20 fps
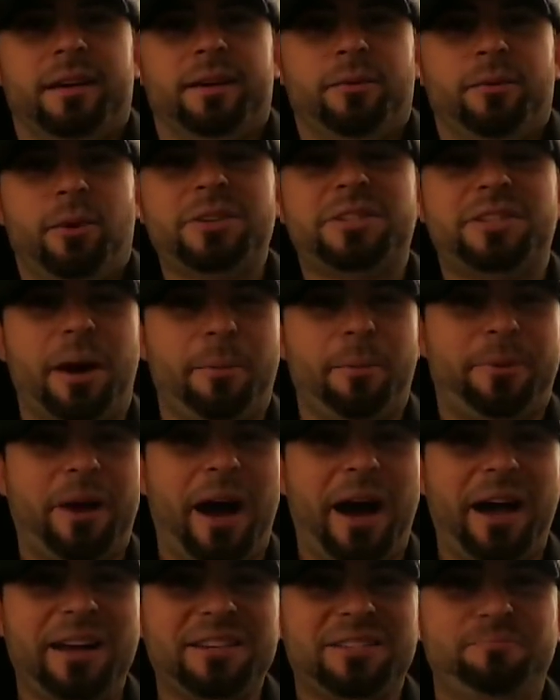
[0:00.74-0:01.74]
What's up,
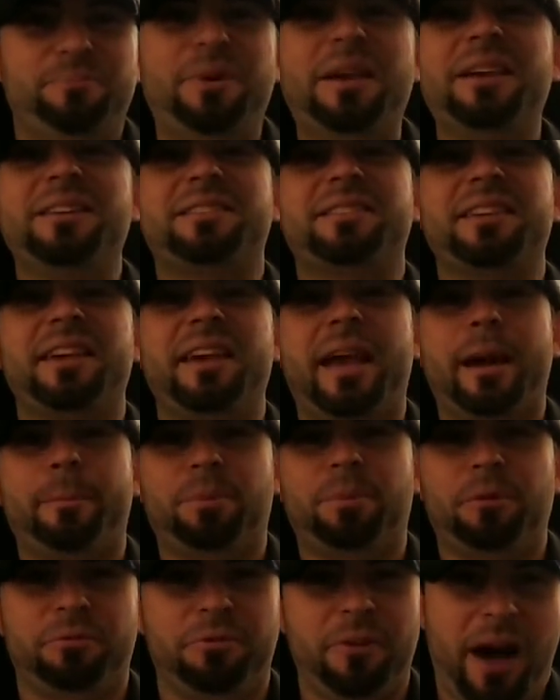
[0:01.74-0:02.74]
guys? BC
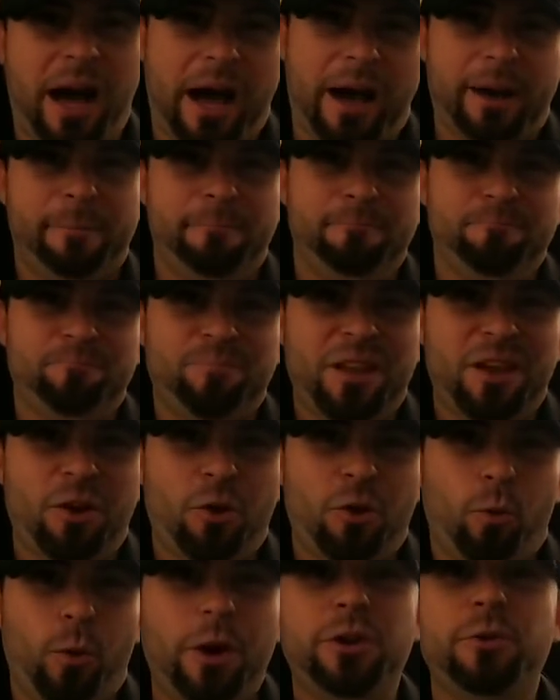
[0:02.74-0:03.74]
Amplified.
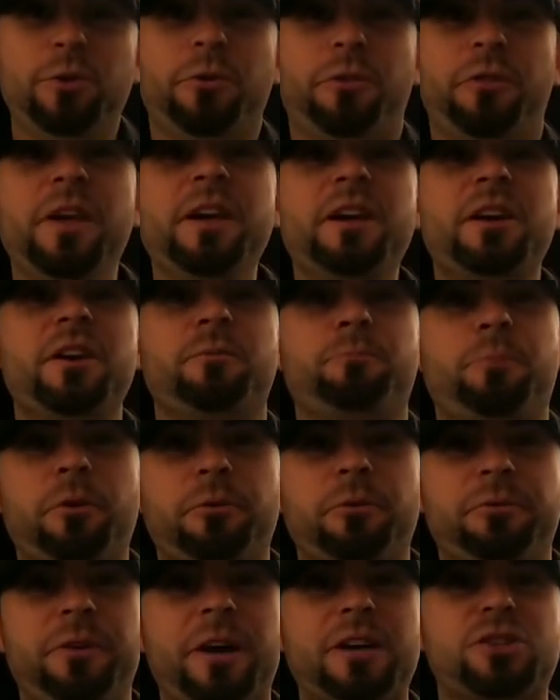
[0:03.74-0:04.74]
When you think of
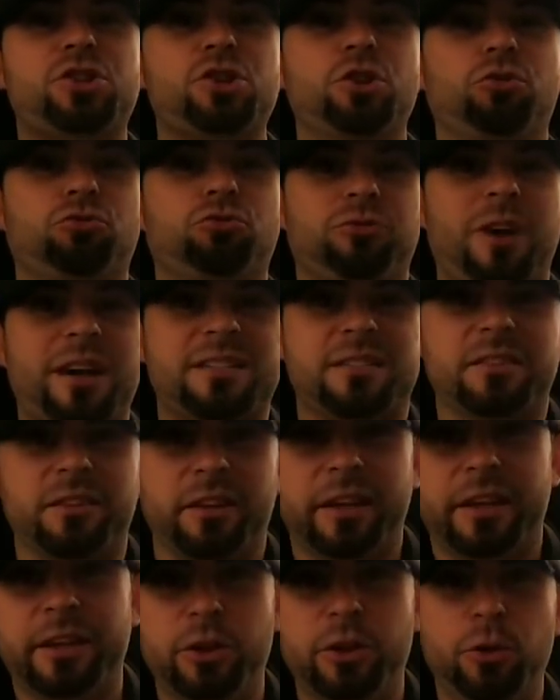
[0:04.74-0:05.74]
professional
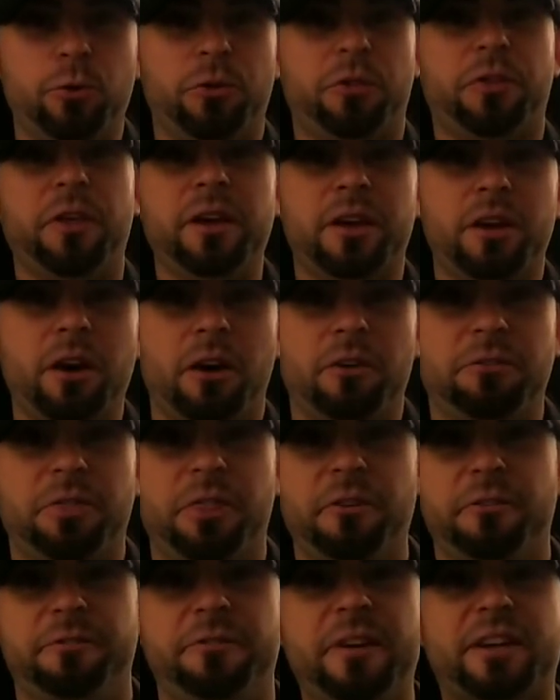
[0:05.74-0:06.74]
wrestling, you think of
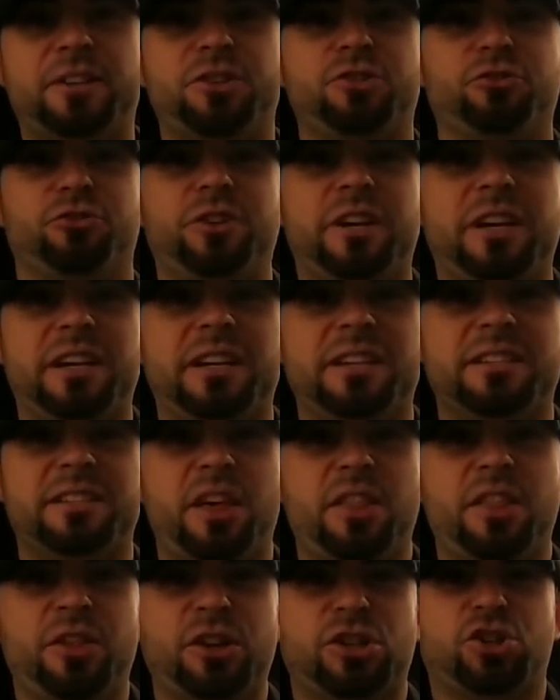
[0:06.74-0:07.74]
the victories,
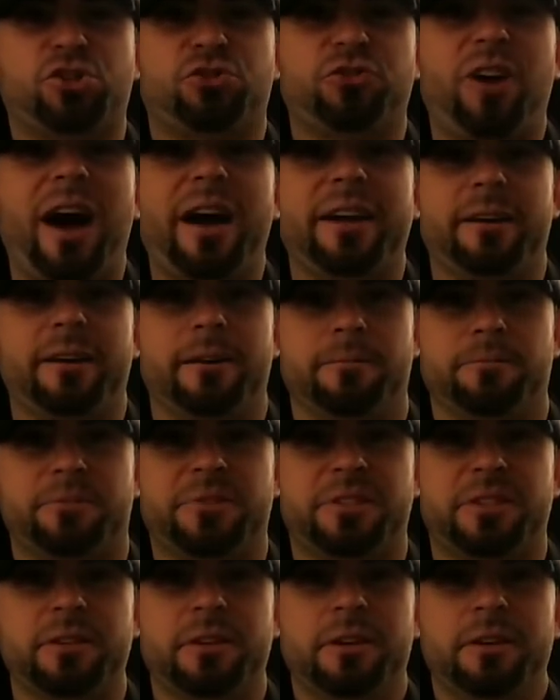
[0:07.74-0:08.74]
the
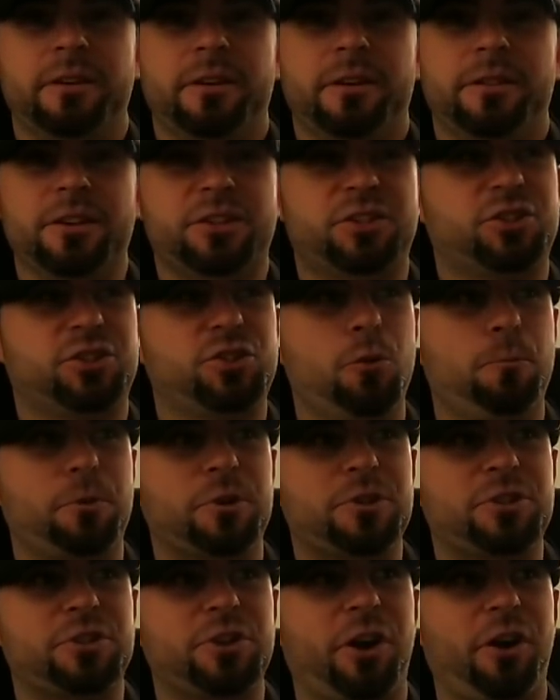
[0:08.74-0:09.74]
triumphs, the
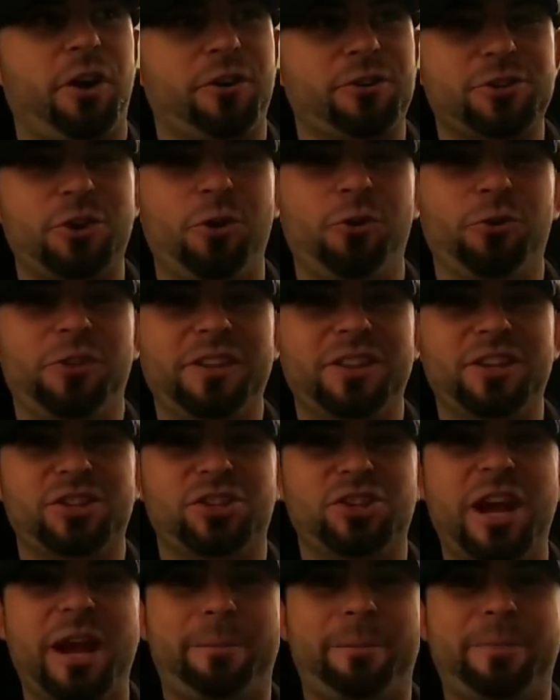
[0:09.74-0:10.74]
superstars holding the
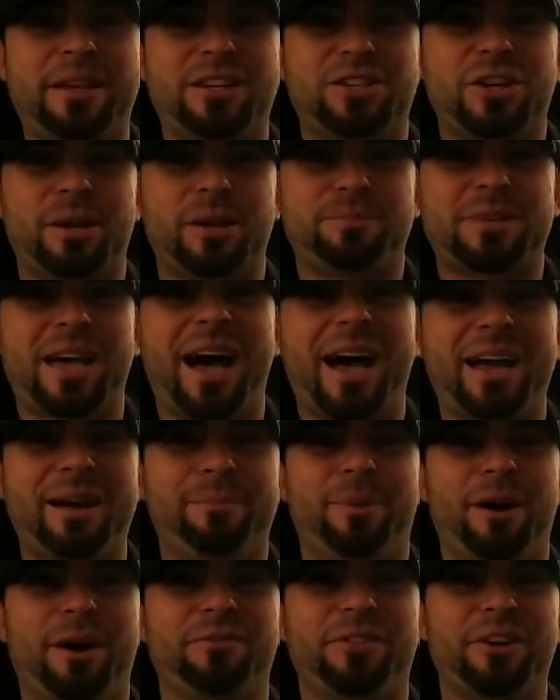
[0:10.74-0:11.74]
championships high
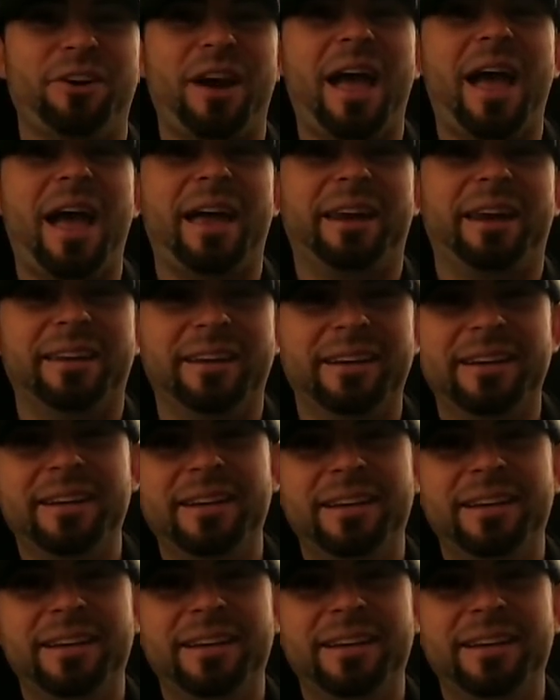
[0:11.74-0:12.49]
above their head.